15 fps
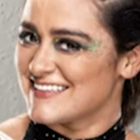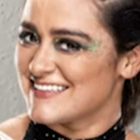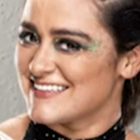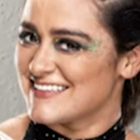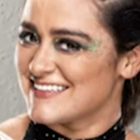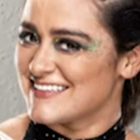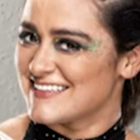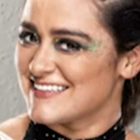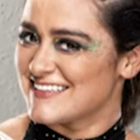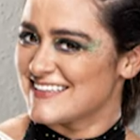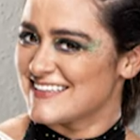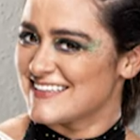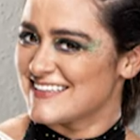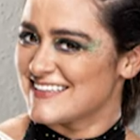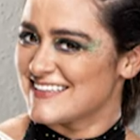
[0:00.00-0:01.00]

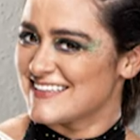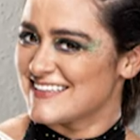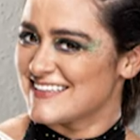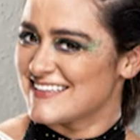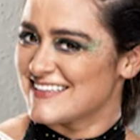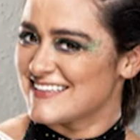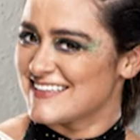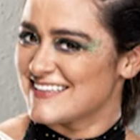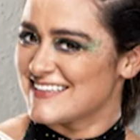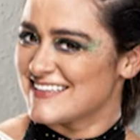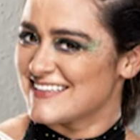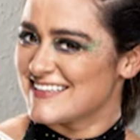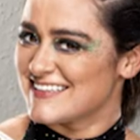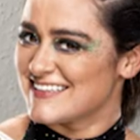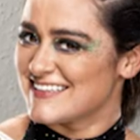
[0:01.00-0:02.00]

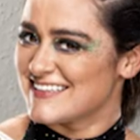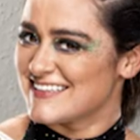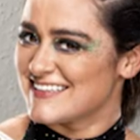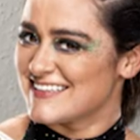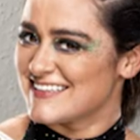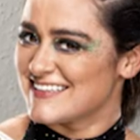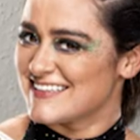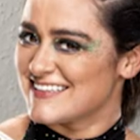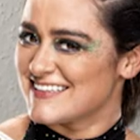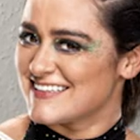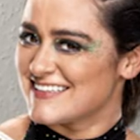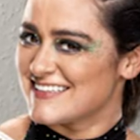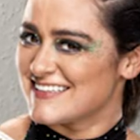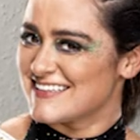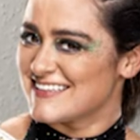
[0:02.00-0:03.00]

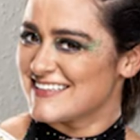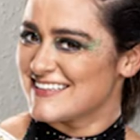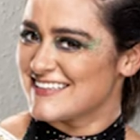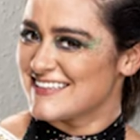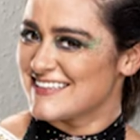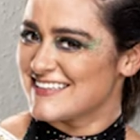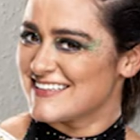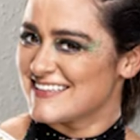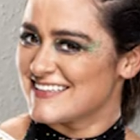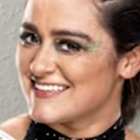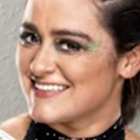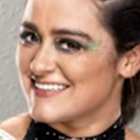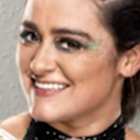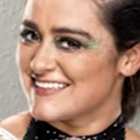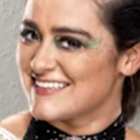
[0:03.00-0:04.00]

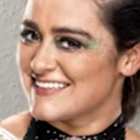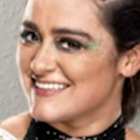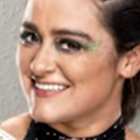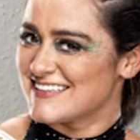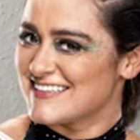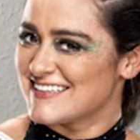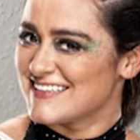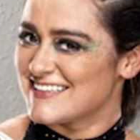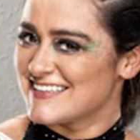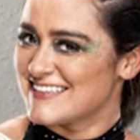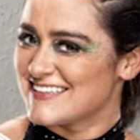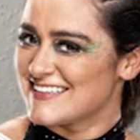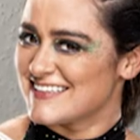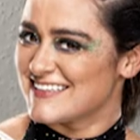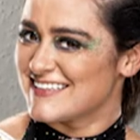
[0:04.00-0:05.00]

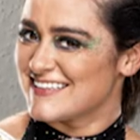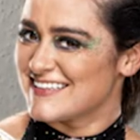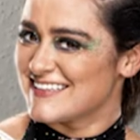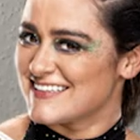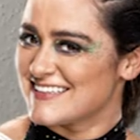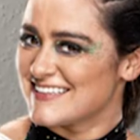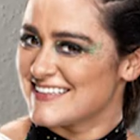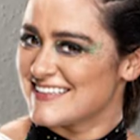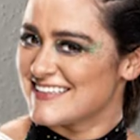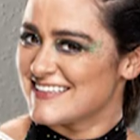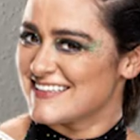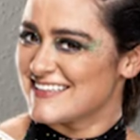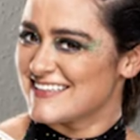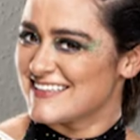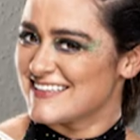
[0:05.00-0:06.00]

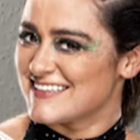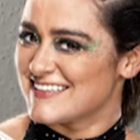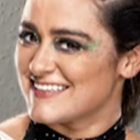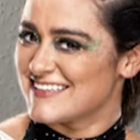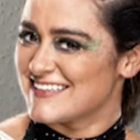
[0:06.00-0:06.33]
The person shown says nothing.